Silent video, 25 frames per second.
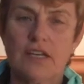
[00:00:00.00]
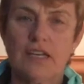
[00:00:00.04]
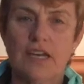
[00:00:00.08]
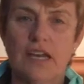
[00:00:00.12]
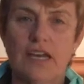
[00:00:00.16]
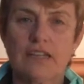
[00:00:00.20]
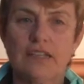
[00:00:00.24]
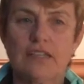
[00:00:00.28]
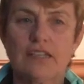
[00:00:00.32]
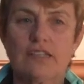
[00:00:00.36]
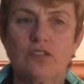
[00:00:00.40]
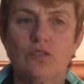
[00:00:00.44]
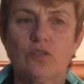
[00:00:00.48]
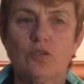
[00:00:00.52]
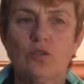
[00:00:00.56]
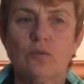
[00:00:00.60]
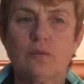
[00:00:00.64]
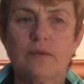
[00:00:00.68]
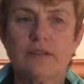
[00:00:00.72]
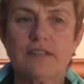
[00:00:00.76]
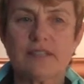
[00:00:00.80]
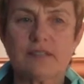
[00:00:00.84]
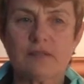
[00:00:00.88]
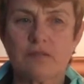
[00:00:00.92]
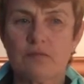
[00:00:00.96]
And there's
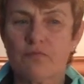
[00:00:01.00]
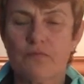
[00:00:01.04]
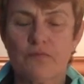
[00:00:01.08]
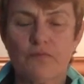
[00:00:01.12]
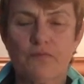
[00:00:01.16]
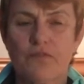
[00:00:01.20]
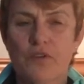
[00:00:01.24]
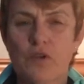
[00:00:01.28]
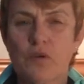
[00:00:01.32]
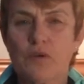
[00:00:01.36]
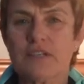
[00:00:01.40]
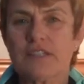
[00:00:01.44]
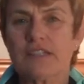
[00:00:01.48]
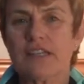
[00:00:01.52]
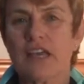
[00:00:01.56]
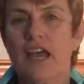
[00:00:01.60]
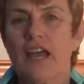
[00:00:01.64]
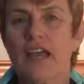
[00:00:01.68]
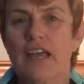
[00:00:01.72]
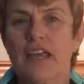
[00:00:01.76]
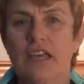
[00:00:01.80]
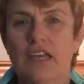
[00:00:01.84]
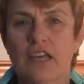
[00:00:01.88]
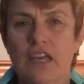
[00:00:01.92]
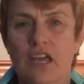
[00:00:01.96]
always, viewers,
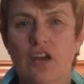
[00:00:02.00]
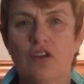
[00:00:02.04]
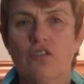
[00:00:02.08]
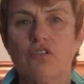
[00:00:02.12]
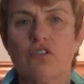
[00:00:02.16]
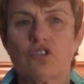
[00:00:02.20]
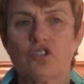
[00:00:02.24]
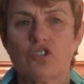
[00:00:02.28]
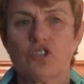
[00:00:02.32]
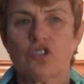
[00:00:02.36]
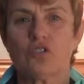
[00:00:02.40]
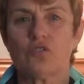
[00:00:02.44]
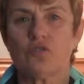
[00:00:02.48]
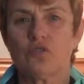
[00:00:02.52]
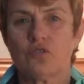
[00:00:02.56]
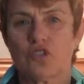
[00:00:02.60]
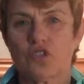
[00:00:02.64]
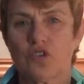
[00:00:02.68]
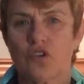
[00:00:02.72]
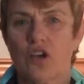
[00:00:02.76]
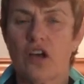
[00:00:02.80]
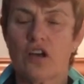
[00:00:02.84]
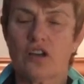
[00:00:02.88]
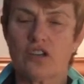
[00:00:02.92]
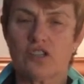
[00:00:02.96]
I encourage you
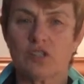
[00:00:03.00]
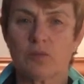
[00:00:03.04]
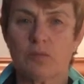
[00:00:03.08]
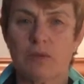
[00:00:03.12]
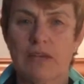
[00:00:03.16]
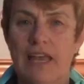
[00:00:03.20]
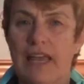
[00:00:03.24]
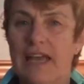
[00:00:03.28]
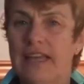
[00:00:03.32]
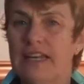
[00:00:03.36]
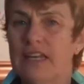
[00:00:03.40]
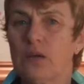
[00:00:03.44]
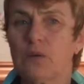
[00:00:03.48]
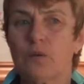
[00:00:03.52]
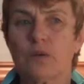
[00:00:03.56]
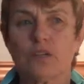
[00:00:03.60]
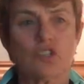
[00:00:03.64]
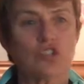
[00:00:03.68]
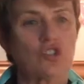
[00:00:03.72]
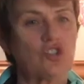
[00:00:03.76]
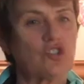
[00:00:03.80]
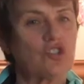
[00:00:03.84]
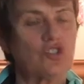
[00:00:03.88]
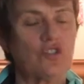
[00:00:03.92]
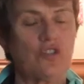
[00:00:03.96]
to ask me any
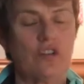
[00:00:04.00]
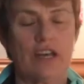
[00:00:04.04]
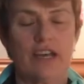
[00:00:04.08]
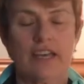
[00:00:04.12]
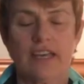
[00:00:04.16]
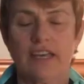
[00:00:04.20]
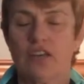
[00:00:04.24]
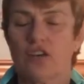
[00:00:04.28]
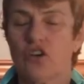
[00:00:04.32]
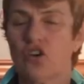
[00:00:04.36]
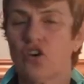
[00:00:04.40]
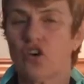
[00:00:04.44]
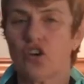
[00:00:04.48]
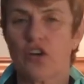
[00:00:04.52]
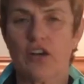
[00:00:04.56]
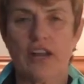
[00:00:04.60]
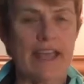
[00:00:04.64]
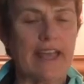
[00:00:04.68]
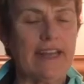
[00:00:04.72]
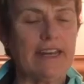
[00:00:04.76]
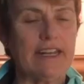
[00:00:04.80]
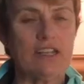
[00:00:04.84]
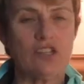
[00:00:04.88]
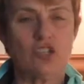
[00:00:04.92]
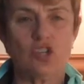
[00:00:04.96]
questions you like on
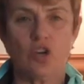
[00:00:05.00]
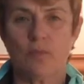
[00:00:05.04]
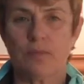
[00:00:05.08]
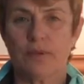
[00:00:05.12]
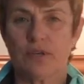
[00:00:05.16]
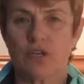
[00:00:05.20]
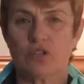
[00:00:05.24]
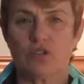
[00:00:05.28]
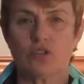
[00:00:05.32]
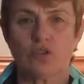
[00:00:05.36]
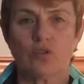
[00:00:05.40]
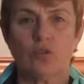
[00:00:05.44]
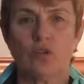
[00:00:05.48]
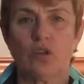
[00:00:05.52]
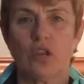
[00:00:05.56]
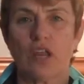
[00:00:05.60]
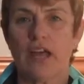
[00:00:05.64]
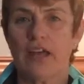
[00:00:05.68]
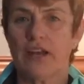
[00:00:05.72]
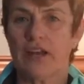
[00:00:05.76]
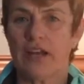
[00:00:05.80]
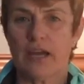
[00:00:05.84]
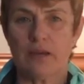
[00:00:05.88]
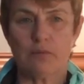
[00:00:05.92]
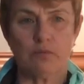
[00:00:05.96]
any topic at all
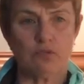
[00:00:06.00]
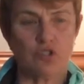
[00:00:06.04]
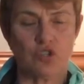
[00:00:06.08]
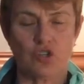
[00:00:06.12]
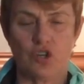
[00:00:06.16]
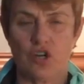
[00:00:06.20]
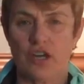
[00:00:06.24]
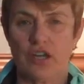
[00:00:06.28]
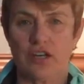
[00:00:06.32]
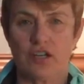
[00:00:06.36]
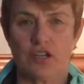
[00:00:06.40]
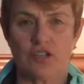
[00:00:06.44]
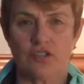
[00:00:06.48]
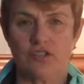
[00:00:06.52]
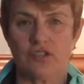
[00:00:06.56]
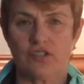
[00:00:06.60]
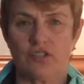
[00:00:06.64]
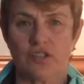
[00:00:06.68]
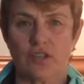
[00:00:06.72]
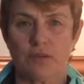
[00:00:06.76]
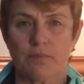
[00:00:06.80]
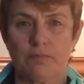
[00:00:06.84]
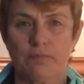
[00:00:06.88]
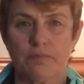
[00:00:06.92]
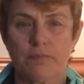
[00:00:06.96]
and I will try and
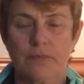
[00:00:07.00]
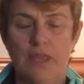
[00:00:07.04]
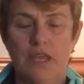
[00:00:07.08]
answer them.